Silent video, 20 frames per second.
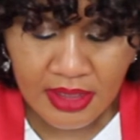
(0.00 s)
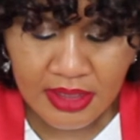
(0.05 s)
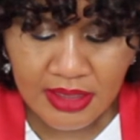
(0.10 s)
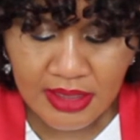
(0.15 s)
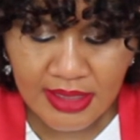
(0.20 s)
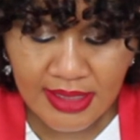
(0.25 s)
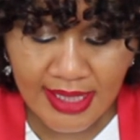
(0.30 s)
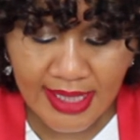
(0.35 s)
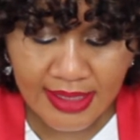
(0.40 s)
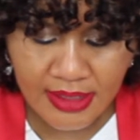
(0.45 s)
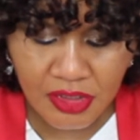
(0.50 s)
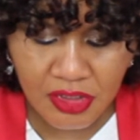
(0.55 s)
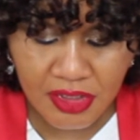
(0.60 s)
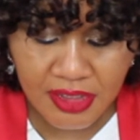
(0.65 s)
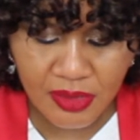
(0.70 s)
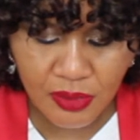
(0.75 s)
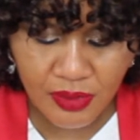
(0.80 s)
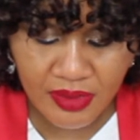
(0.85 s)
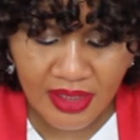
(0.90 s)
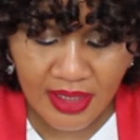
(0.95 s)
this is
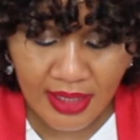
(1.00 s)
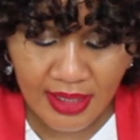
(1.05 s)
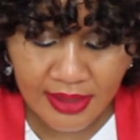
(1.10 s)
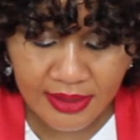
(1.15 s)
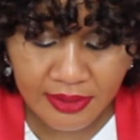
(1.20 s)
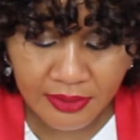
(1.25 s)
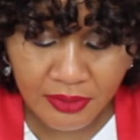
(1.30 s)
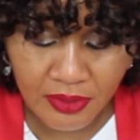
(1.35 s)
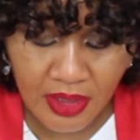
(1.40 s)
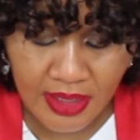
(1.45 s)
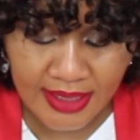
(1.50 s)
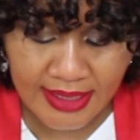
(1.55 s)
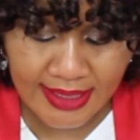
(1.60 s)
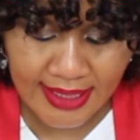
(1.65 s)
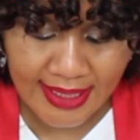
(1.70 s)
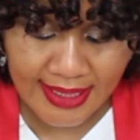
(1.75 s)
Algenist with Alguronic